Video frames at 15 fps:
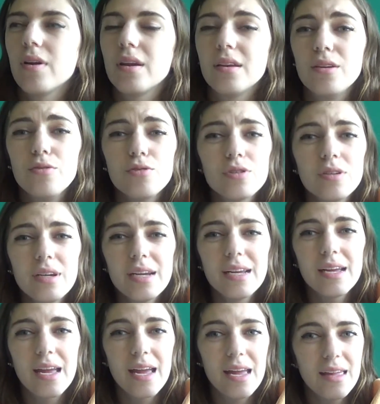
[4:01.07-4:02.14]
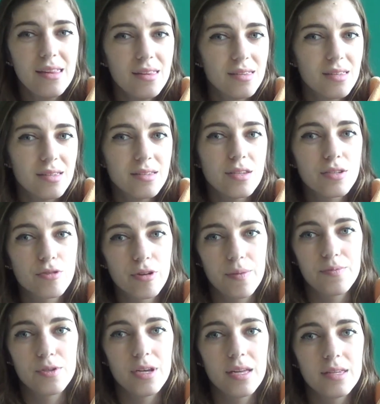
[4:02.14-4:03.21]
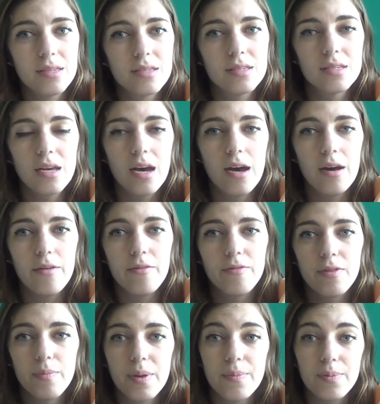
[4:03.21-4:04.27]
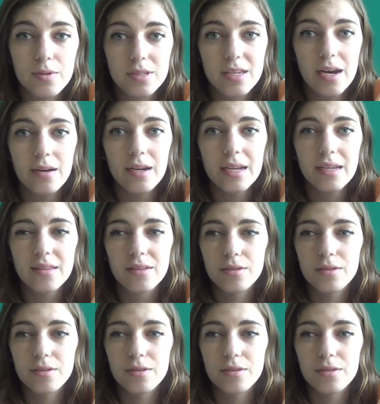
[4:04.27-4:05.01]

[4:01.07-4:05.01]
Usually in the descriptions of the people selling,